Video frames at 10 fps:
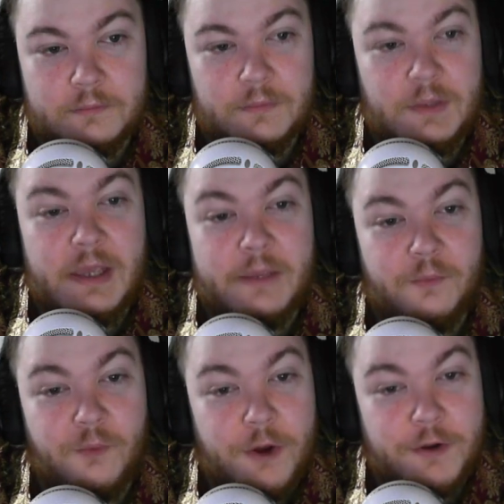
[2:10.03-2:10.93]
And hey, it
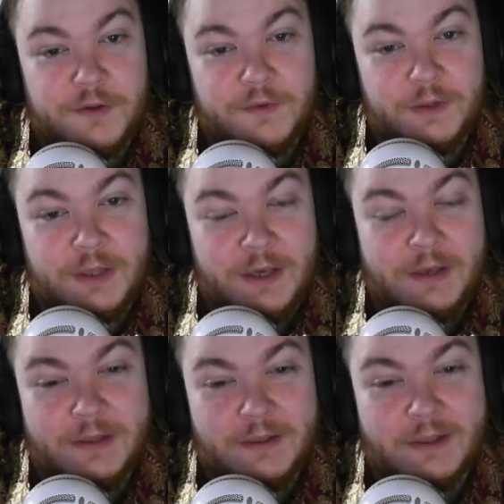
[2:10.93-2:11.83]
works
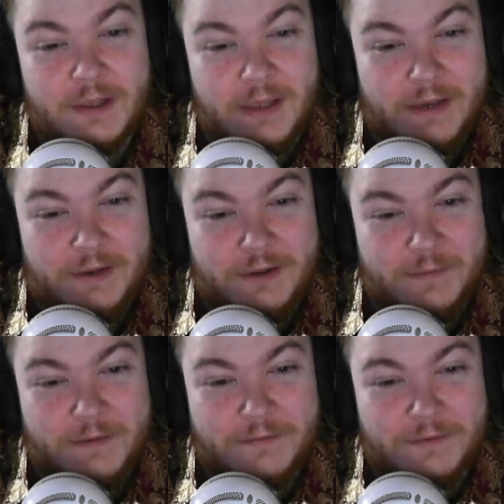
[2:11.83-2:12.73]
with the layout of
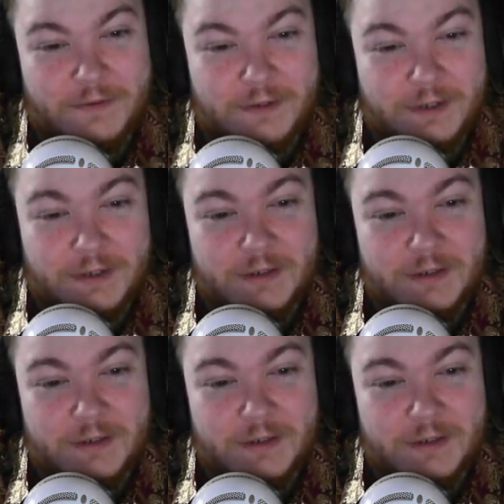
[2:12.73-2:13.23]
my floor.